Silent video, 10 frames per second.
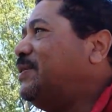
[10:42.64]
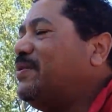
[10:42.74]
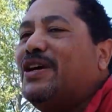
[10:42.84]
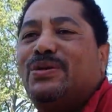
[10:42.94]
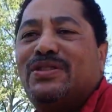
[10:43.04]

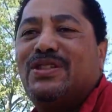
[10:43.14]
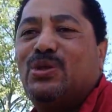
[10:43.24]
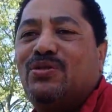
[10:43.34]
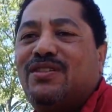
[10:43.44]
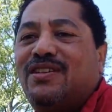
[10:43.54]
that was
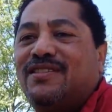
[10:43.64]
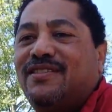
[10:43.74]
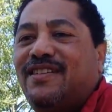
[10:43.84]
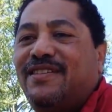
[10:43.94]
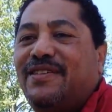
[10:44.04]
interesting.
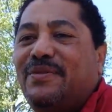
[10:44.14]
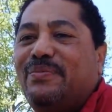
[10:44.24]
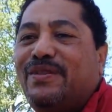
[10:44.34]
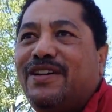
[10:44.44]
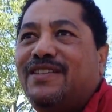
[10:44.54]

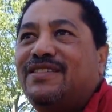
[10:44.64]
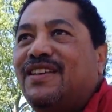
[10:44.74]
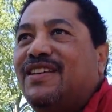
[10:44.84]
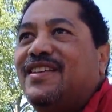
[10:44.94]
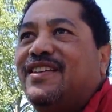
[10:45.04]

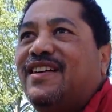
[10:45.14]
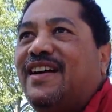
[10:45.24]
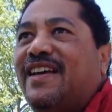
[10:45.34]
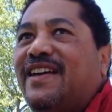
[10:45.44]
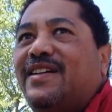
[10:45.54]

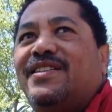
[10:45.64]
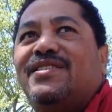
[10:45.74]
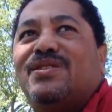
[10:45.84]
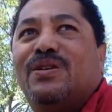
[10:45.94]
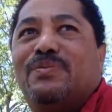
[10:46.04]
I added
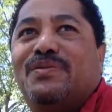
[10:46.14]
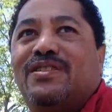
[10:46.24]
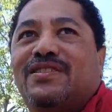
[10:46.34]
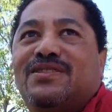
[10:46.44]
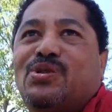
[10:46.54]
some
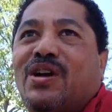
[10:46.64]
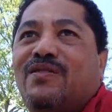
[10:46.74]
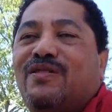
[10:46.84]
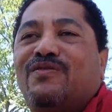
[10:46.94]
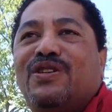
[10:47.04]

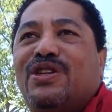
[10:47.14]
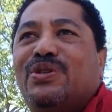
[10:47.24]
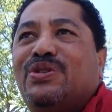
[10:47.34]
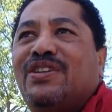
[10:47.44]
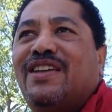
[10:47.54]
driving video
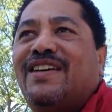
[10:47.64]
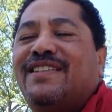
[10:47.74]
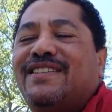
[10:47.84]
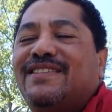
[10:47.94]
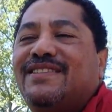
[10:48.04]
to that,
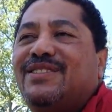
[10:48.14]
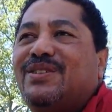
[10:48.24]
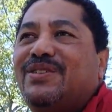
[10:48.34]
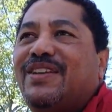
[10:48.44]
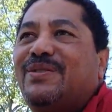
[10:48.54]
and
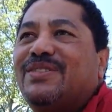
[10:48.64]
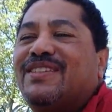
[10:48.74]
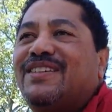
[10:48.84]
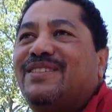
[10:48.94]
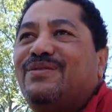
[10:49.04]
that was
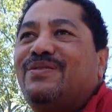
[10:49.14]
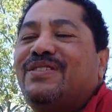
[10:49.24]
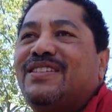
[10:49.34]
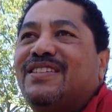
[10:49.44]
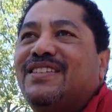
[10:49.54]
kind
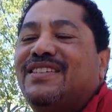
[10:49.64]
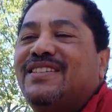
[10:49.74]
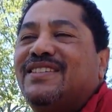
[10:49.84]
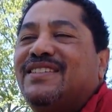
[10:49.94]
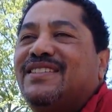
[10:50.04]

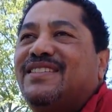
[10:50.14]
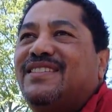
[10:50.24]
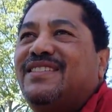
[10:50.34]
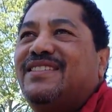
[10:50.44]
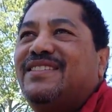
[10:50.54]

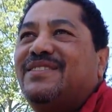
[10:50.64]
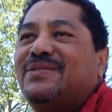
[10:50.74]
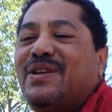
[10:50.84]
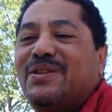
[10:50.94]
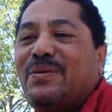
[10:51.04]

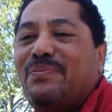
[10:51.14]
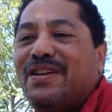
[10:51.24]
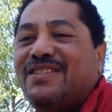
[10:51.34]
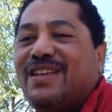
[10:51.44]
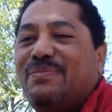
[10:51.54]
of not the
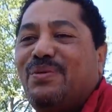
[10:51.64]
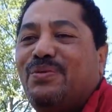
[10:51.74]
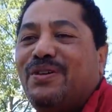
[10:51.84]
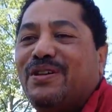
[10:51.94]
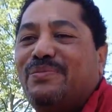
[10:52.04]
best type of
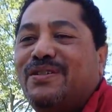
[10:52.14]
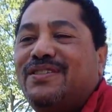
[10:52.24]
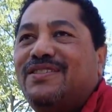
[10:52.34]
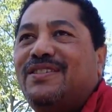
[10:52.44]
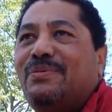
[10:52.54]
work, but
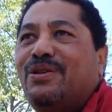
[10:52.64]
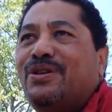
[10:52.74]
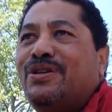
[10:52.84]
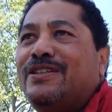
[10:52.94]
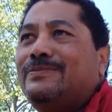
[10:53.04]
I'm
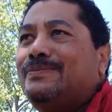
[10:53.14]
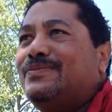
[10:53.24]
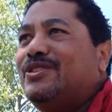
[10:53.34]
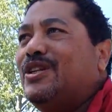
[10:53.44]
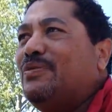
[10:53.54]
learning.
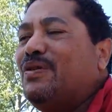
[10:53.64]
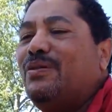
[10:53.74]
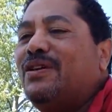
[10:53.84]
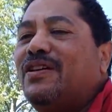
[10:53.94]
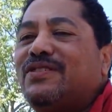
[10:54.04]
I
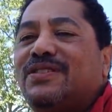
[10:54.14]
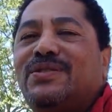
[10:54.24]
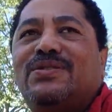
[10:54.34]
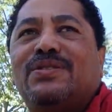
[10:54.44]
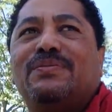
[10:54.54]
probably have to
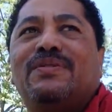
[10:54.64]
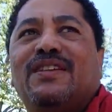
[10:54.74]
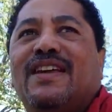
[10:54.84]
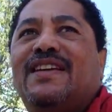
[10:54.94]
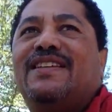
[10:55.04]
do some
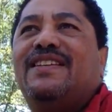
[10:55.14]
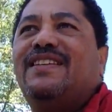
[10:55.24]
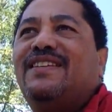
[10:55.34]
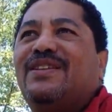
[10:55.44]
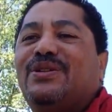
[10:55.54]

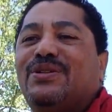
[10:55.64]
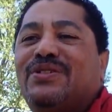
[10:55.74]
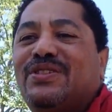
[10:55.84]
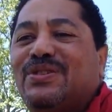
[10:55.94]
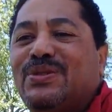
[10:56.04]
editing and learn
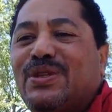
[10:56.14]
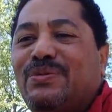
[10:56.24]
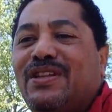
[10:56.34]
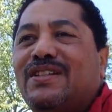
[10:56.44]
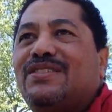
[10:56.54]
to do some
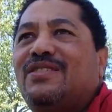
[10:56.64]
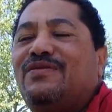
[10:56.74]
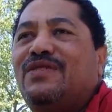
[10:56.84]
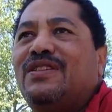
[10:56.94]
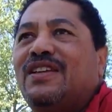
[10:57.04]
of that
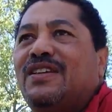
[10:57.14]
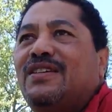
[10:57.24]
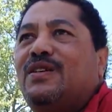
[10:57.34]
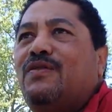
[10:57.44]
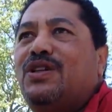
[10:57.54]
stuff, and
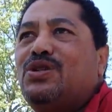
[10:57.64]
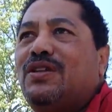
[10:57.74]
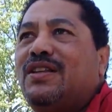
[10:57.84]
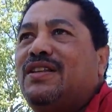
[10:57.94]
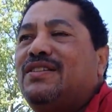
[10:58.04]
eventually
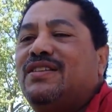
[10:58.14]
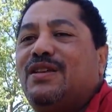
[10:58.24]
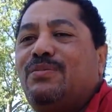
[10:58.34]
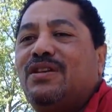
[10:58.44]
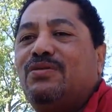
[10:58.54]
I'd like to
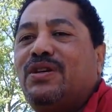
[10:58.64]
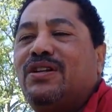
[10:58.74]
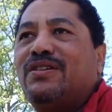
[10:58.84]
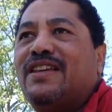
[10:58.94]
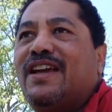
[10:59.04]
get me a
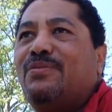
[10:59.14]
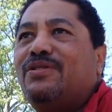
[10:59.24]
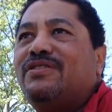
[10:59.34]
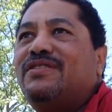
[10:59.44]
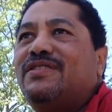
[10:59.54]
regular camera,
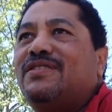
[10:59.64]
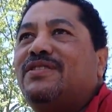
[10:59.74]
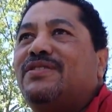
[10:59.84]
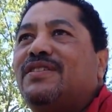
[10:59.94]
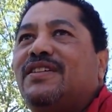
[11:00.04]

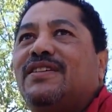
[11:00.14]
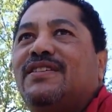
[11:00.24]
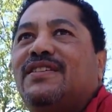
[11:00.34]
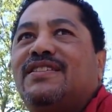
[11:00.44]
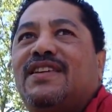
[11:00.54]

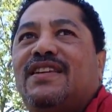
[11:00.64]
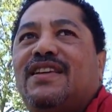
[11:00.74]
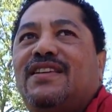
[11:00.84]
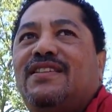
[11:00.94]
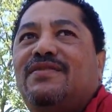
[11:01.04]
a
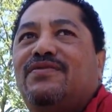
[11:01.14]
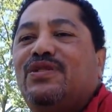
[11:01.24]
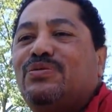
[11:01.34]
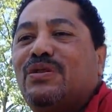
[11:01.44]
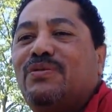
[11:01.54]
1080, film some